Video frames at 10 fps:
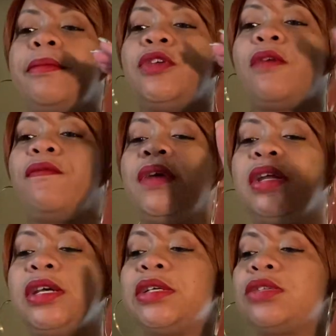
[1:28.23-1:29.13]
your
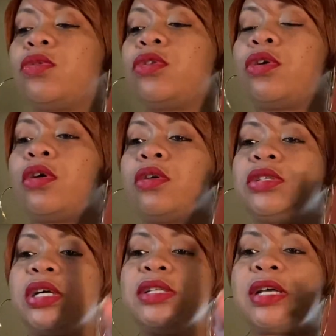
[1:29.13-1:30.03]
Venus or your
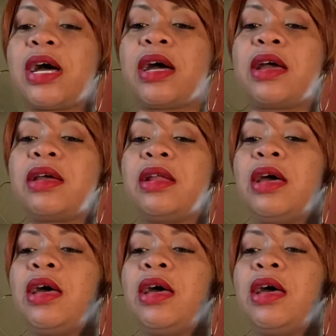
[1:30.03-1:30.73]
Sun sign.